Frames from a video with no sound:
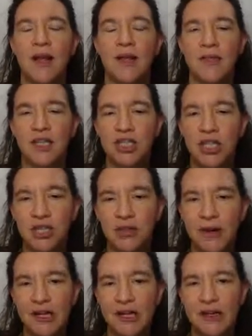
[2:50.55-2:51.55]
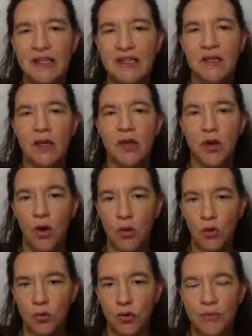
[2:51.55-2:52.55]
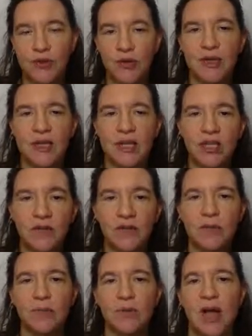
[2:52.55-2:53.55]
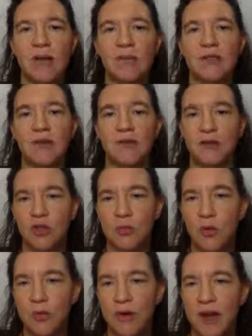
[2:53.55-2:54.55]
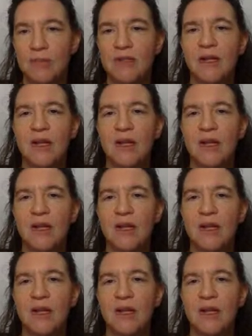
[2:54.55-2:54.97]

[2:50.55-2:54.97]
that G generates the whole group. So each of the primes, the small primes,